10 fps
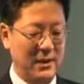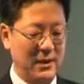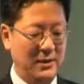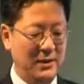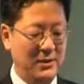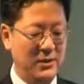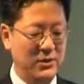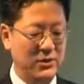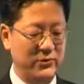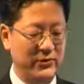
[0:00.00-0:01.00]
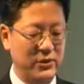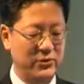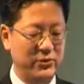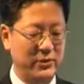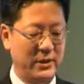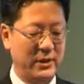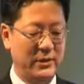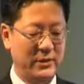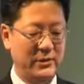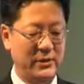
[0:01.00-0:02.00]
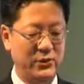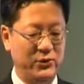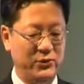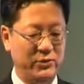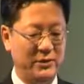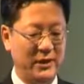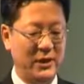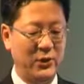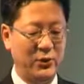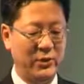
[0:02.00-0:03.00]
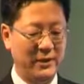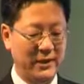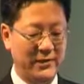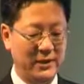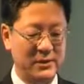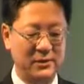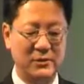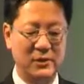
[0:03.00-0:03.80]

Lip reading: And this is eventually lead to end organ damage,